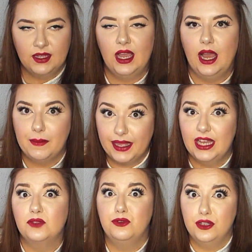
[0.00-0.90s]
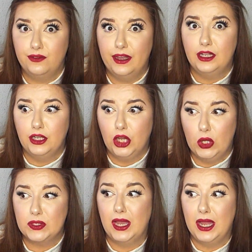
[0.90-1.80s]
I'm Casper the Friendly
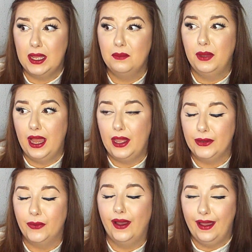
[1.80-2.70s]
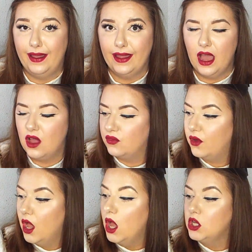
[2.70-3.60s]
Ghost. I am pale AF.
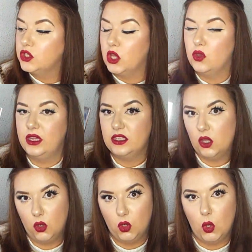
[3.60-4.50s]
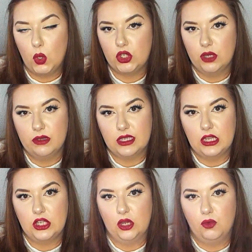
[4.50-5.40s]
So these are all shimmers,
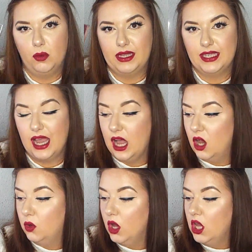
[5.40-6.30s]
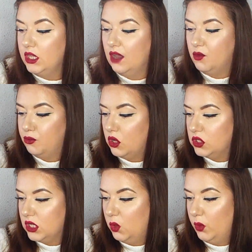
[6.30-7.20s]
as you can probably tell. You have a
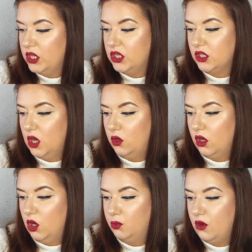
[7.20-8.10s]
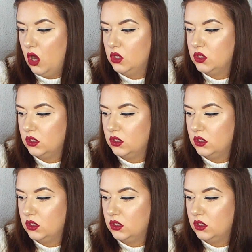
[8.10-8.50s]
bronzer, which is Cocoa Bronze.